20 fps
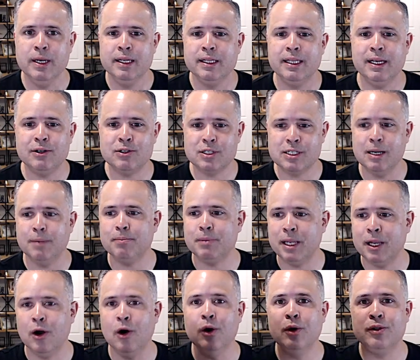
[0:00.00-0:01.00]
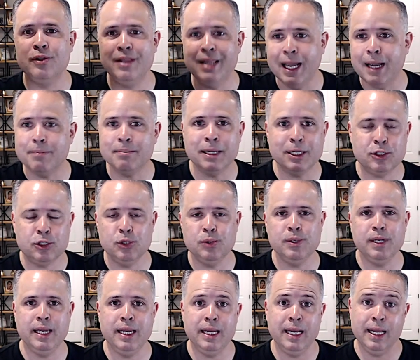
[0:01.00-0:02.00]
there's something on them that you
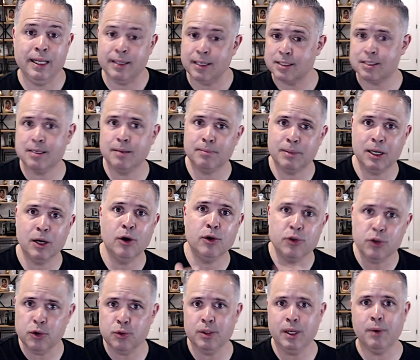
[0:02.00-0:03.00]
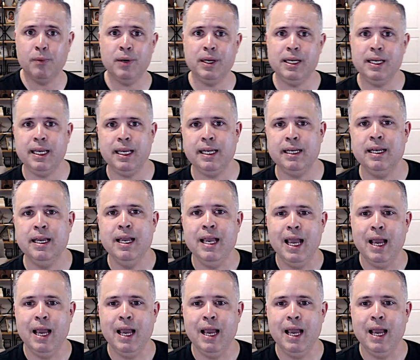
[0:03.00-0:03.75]
need, and there's something on you that we need.